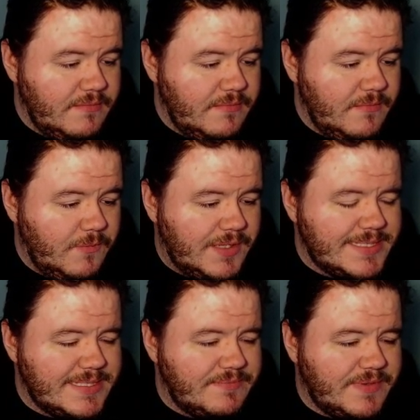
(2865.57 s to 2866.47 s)
What
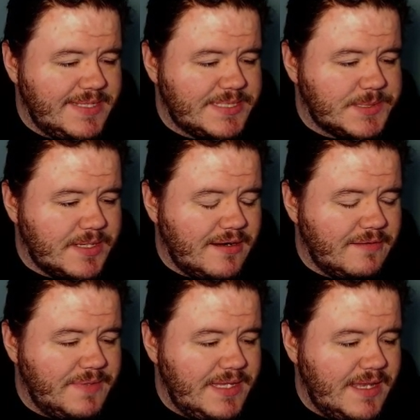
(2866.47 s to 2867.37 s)
is in place for
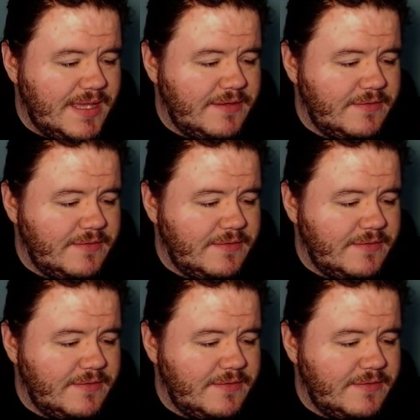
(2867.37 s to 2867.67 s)
RP now?